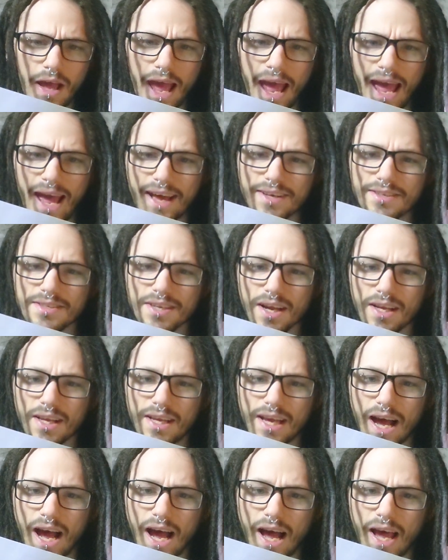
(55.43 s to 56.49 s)
as a
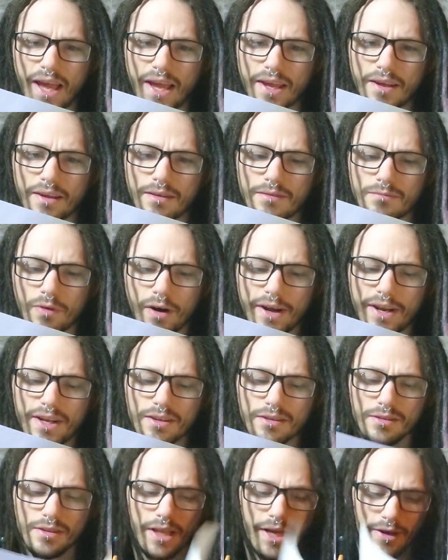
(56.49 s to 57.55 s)
guy writing
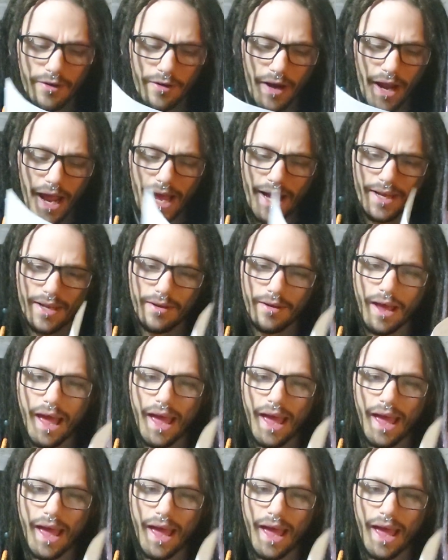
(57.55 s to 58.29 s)
a letter at